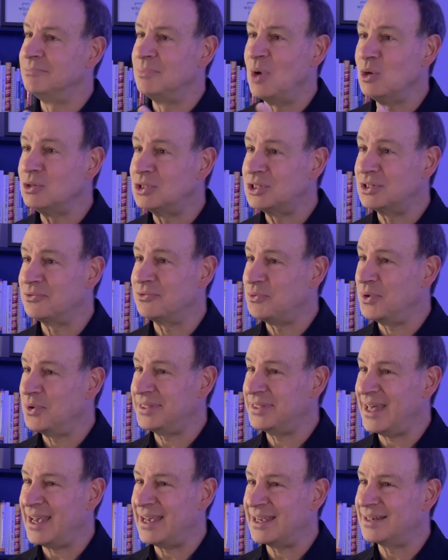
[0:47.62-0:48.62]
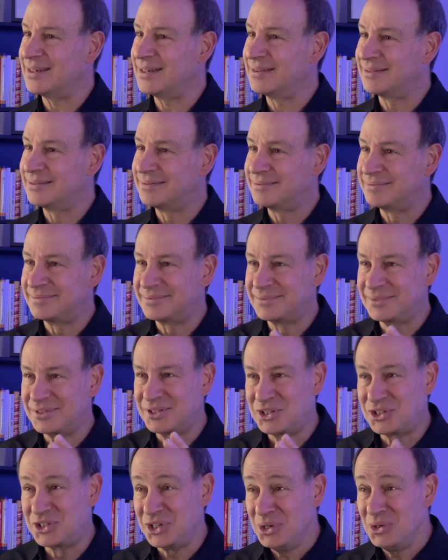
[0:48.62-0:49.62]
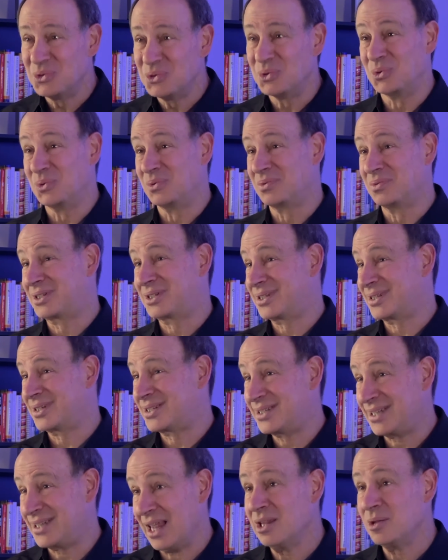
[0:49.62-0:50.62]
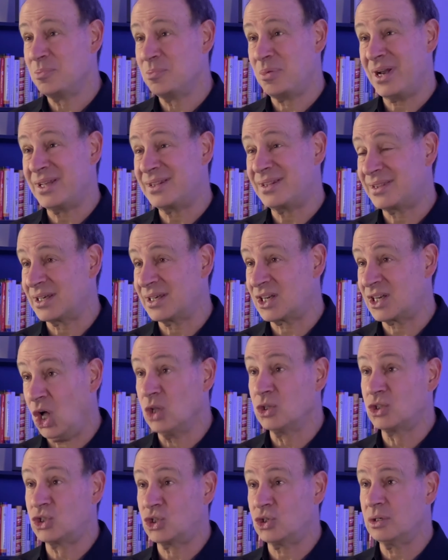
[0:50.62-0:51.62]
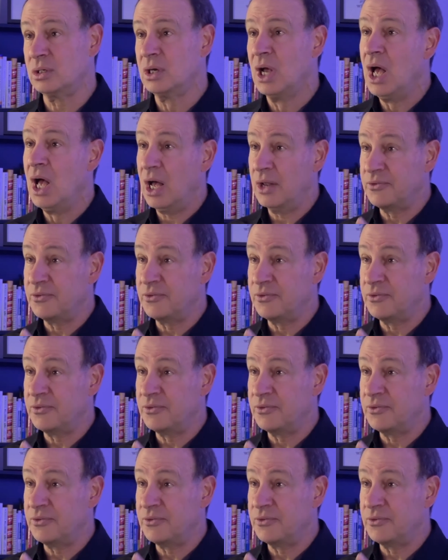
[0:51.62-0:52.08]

most of what they do to celebrate the culture,